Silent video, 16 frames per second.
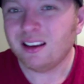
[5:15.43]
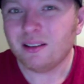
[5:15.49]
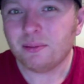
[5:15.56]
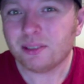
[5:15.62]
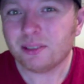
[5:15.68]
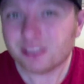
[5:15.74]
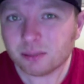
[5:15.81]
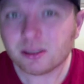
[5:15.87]

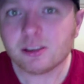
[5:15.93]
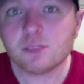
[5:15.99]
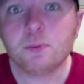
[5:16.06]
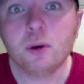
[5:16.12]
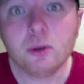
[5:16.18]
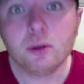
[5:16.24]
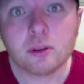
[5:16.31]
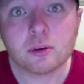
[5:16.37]
but sometimes
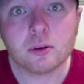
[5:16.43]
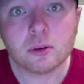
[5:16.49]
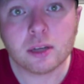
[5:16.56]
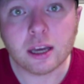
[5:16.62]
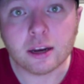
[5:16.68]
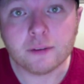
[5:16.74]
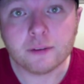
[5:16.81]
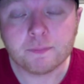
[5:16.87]
both are
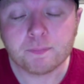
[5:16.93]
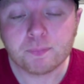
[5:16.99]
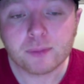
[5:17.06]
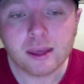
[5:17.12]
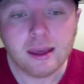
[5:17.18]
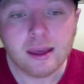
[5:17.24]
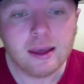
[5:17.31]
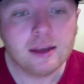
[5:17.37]
okay.
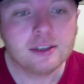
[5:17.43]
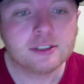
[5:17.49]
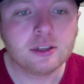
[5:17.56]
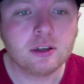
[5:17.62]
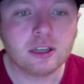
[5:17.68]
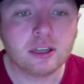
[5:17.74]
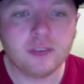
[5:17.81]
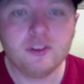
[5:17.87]
So
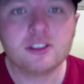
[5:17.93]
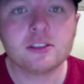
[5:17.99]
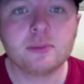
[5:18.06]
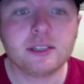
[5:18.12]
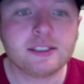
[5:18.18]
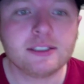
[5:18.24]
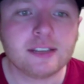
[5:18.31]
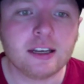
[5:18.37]
I'll give you some
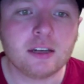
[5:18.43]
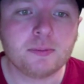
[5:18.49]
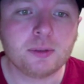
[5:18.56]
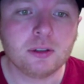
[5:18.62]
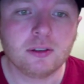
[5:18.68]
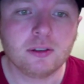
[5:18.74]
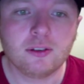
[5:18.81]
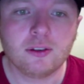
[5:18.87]

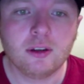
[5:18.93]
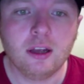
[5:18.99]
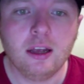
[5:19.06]
examples.